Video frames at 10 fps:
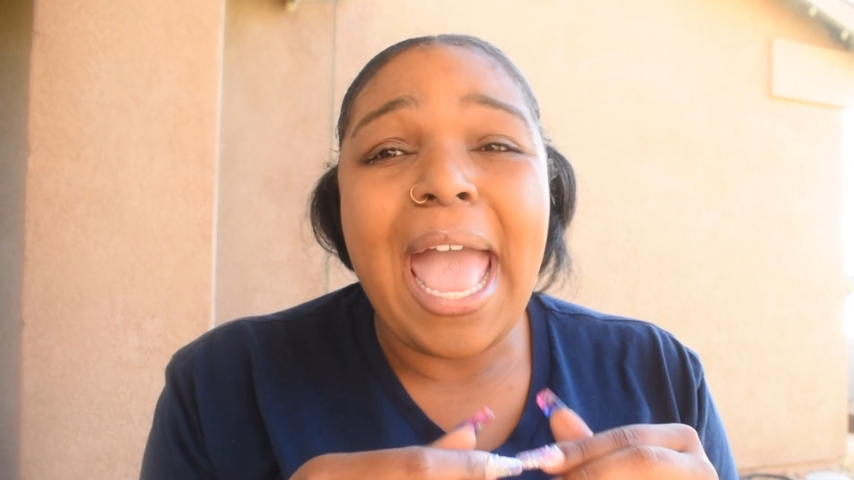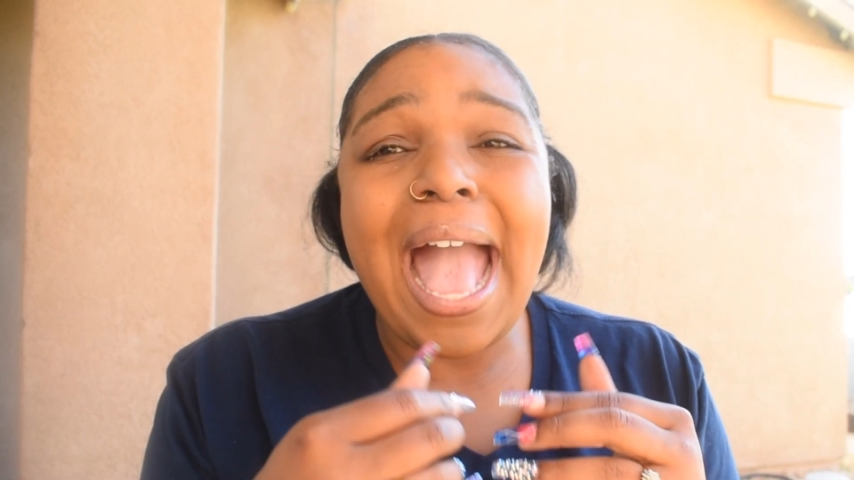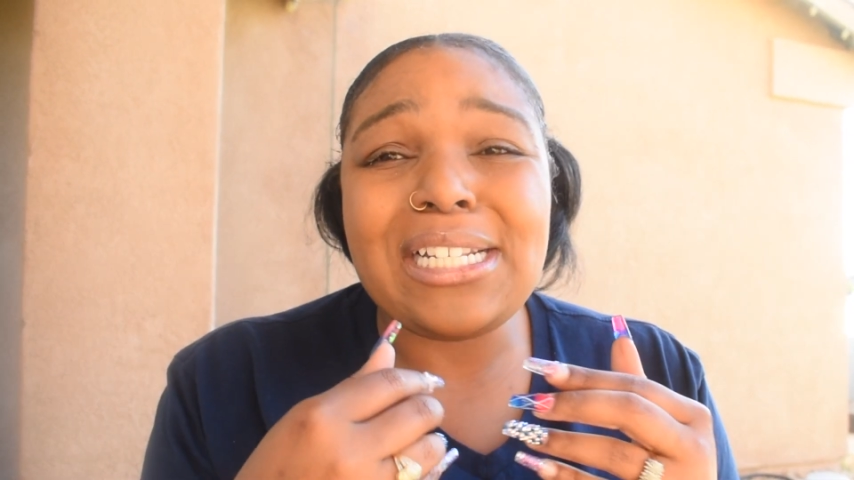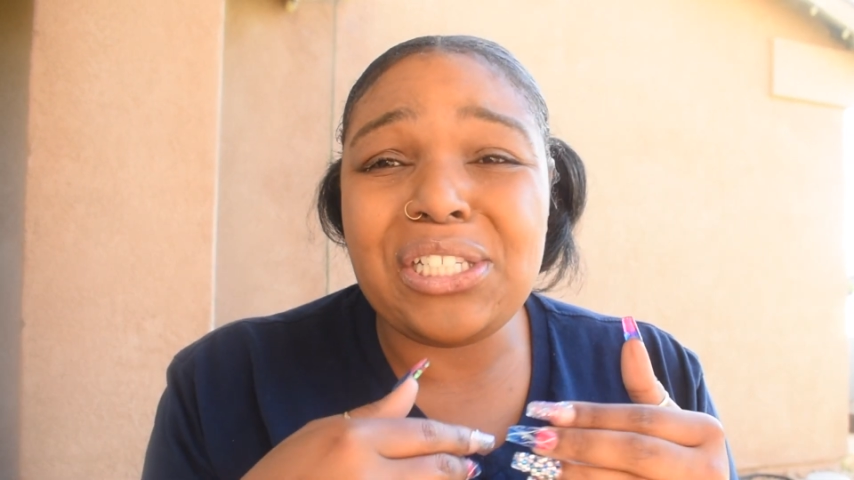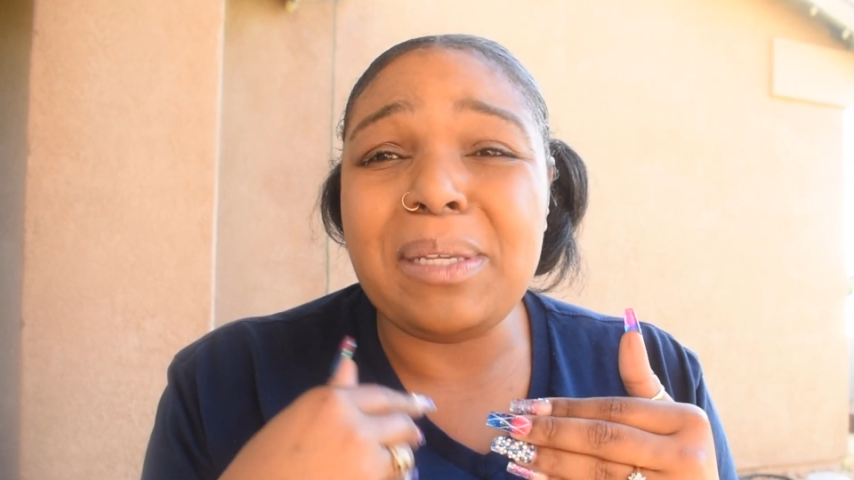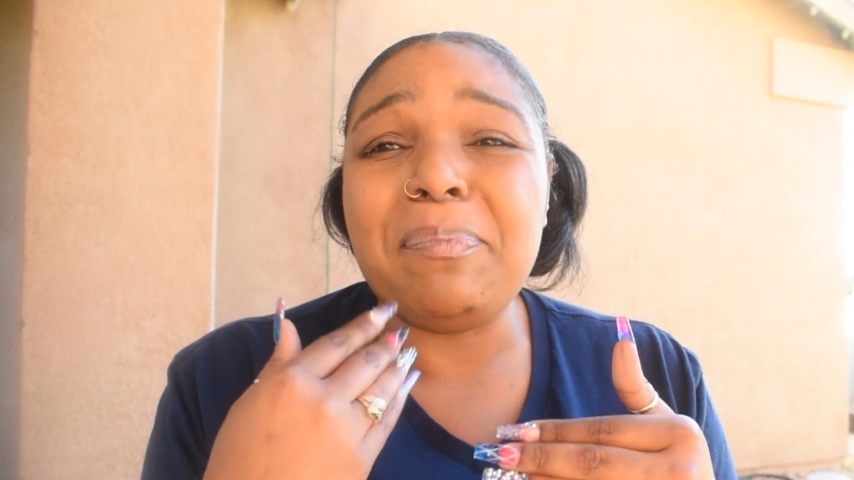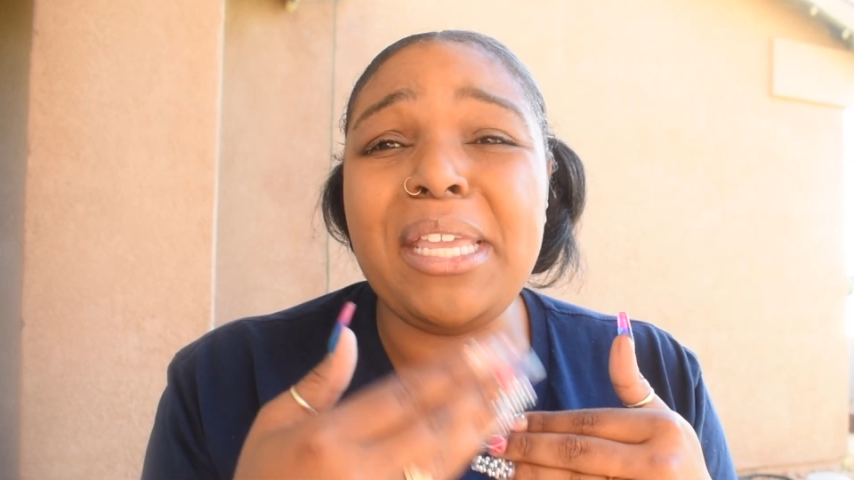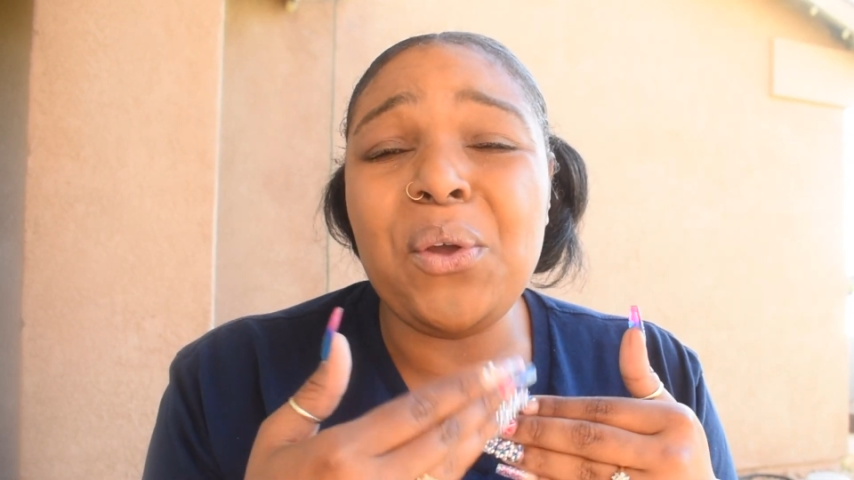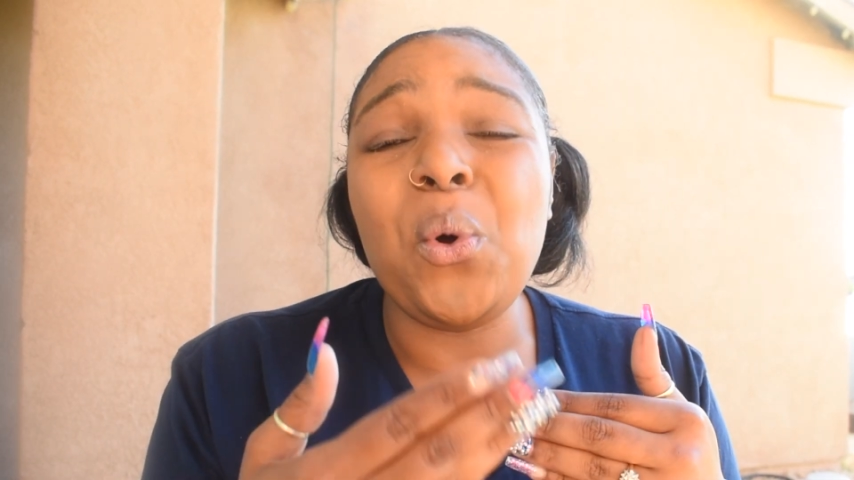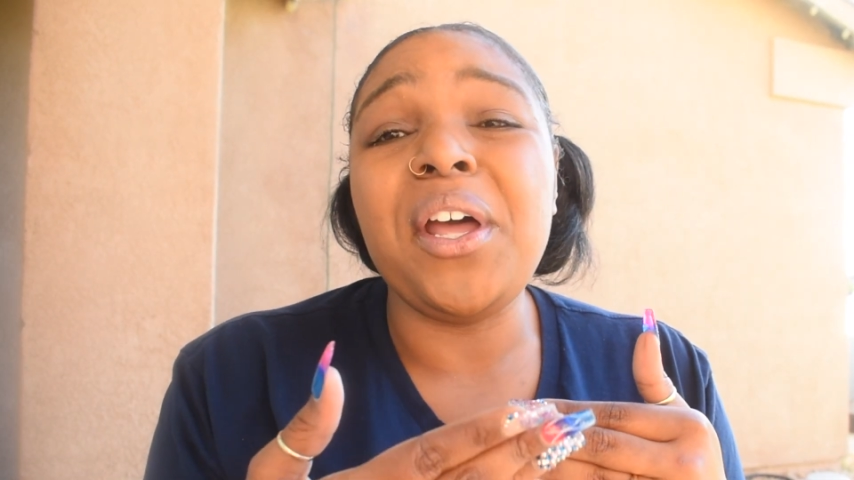actually
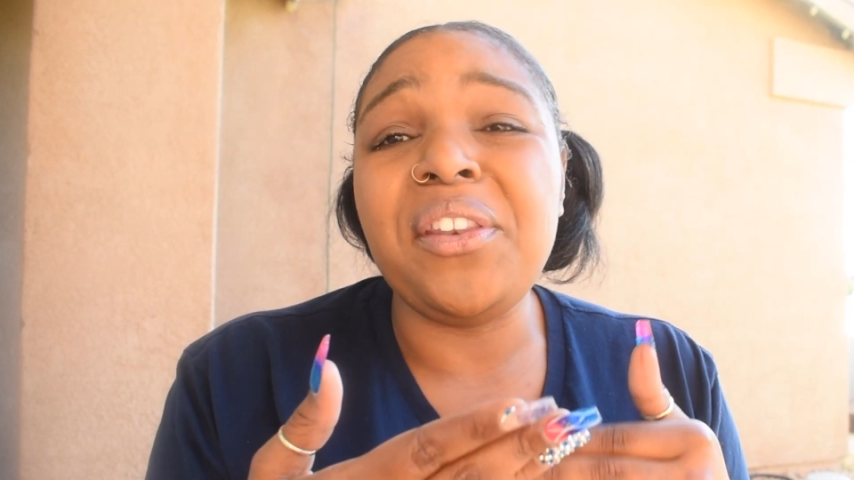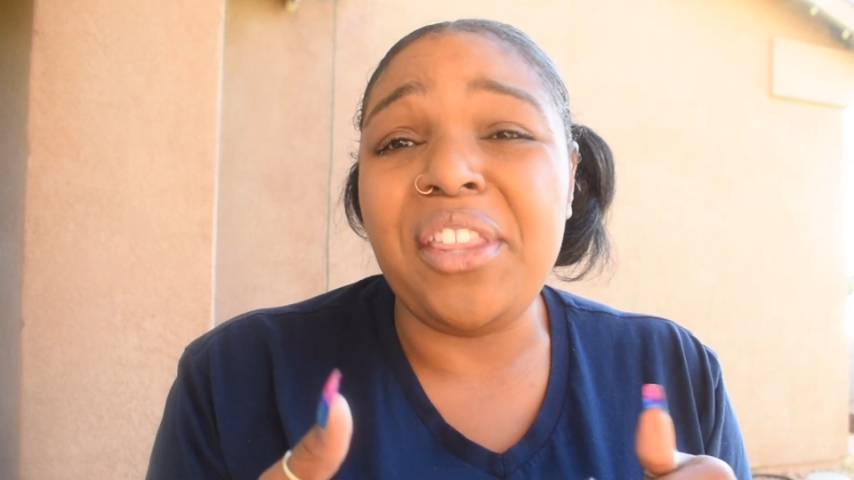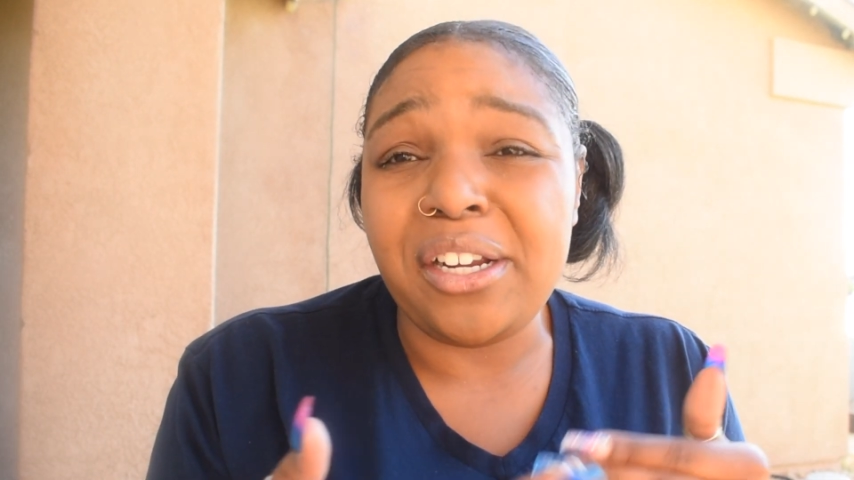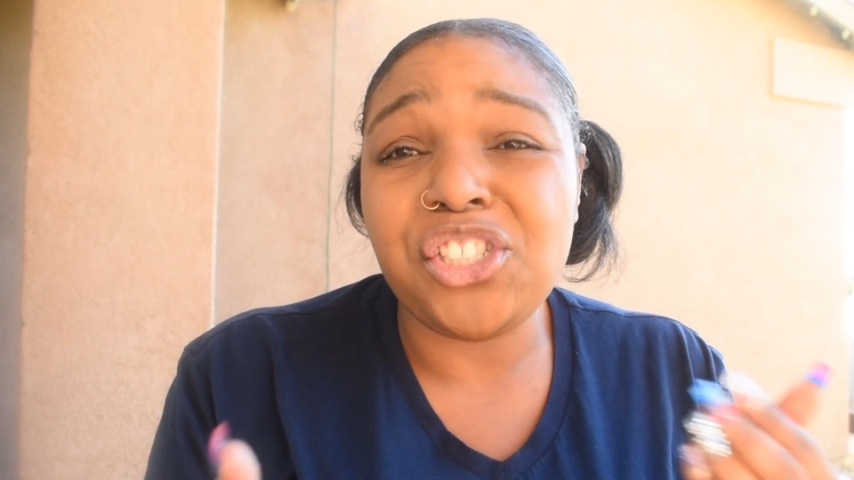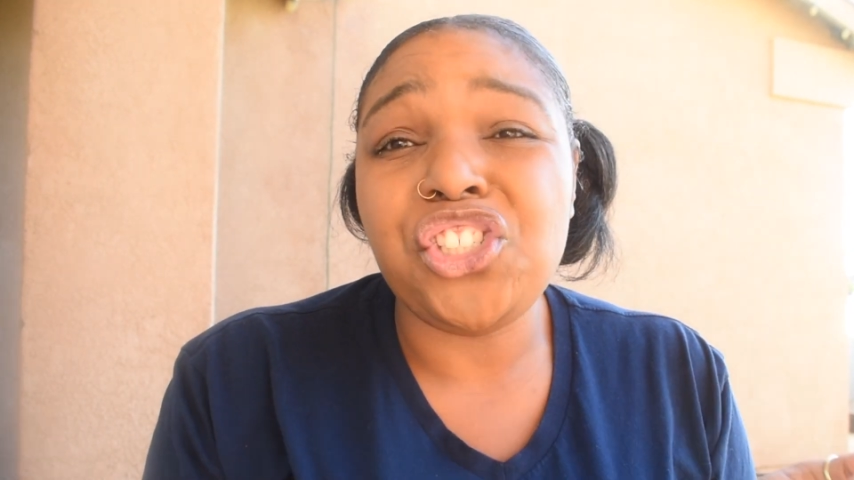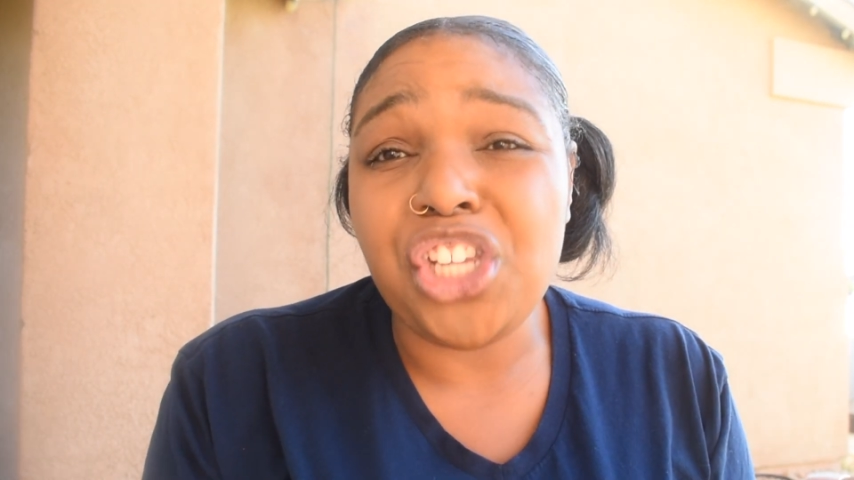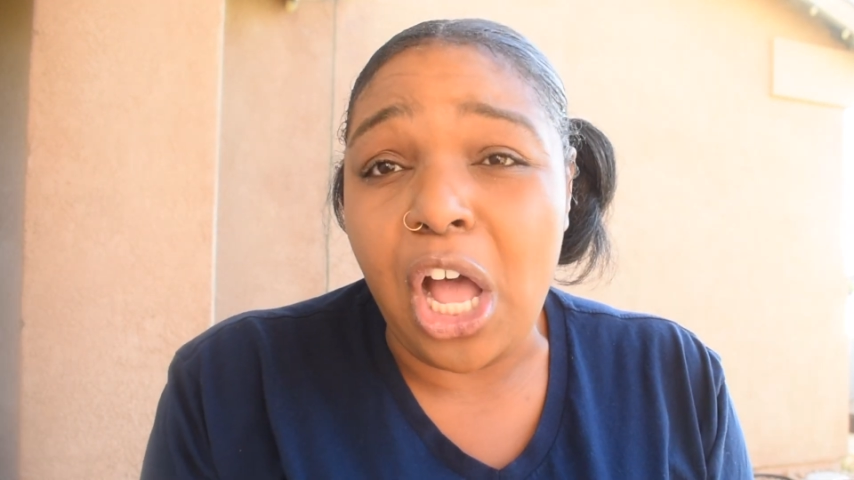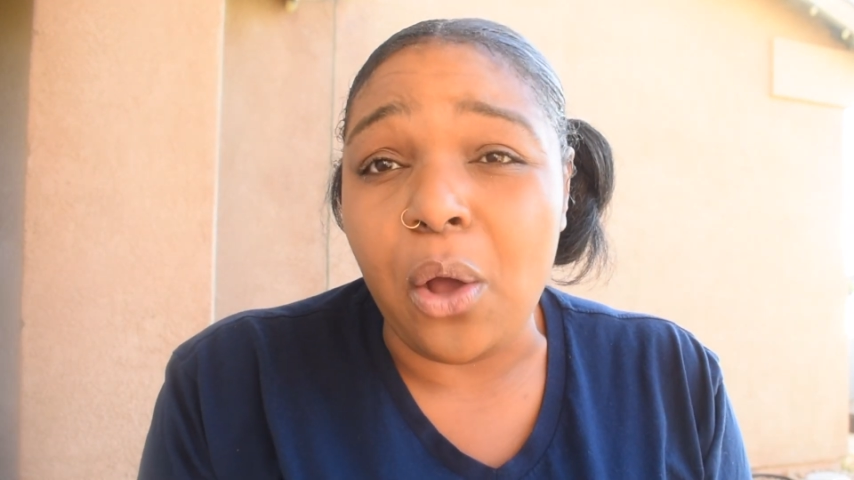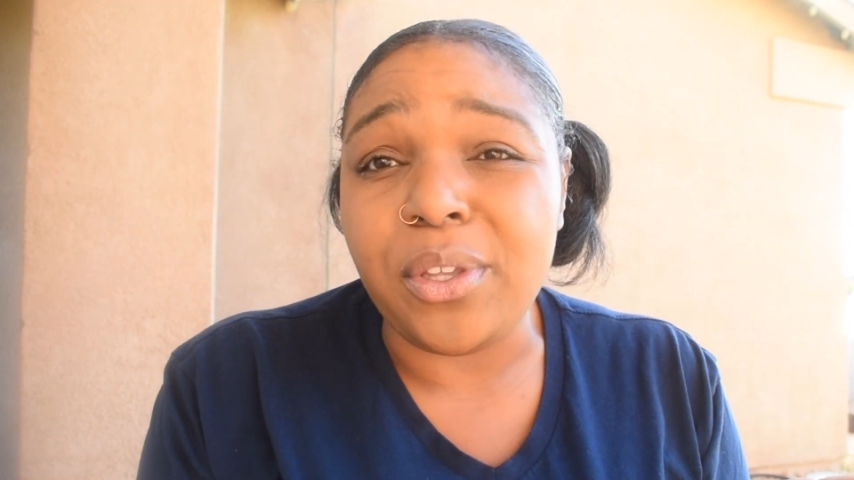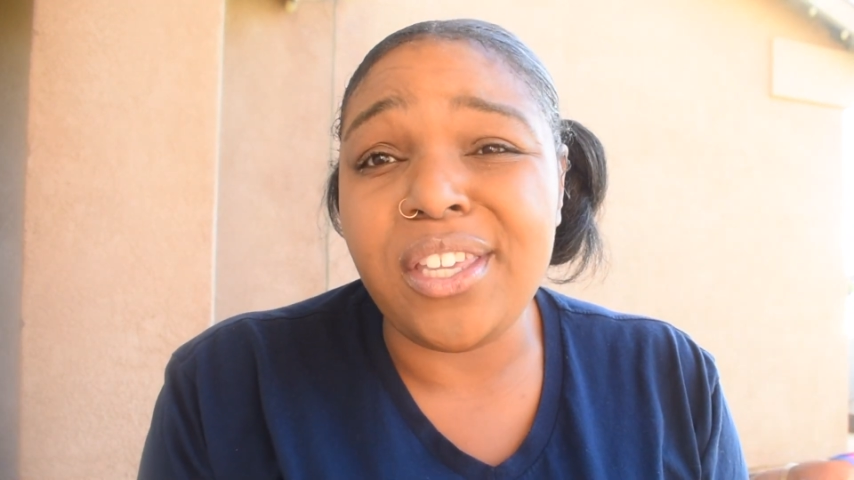be on their show.